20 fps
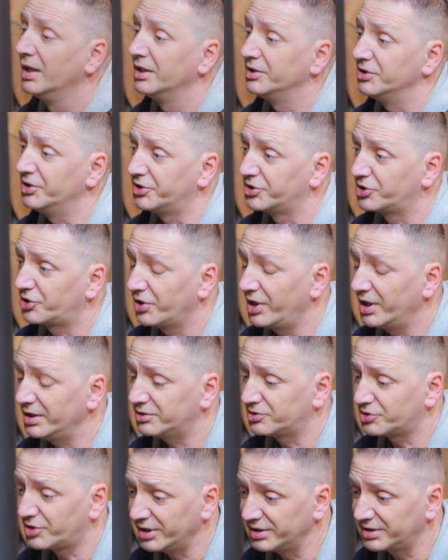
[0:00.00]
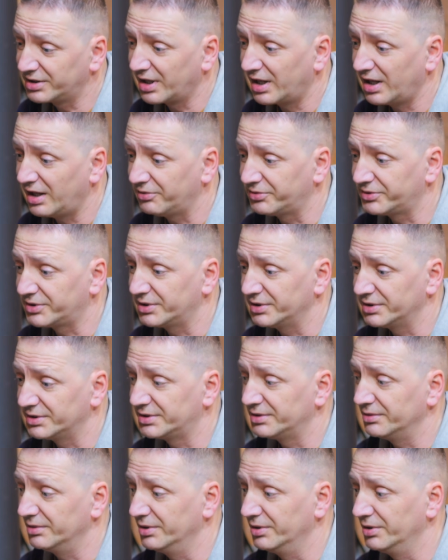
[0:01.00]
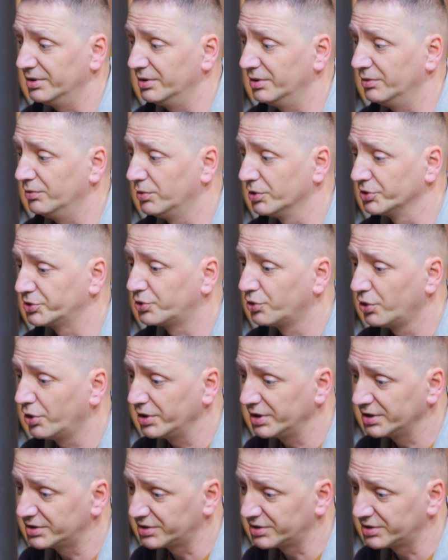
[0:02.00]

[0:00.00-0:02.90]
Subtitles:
The thread graft was growing